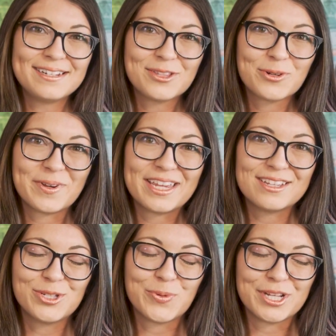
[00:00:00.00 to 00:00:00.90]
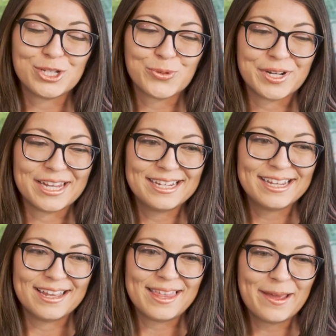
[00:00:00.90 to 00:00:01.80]
another week in
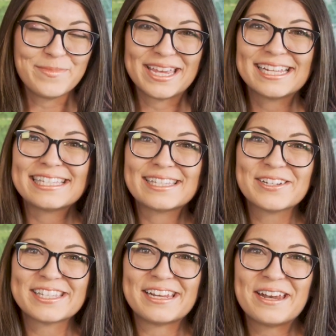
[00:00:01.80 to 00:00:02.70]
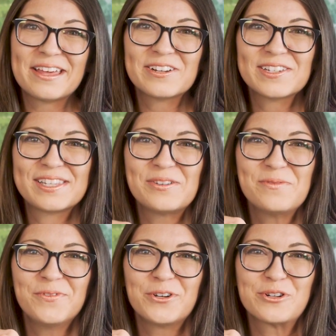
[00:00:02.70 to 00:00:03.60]
2020, and that means there's another
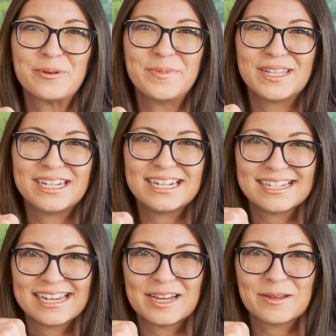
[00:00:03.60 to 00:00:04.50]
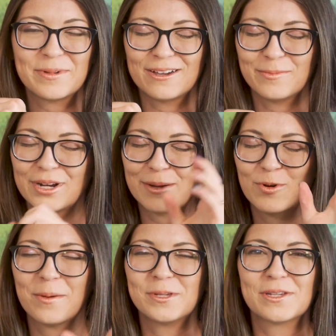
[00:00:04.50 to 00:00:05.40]
Zoom vulnerability to talk about, but I
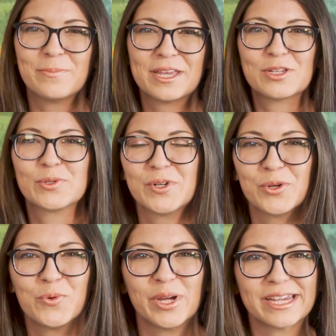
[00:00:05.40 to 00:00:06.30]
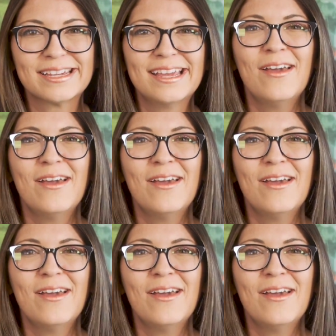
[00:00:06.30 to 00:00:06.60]
promise I'll make this one quick.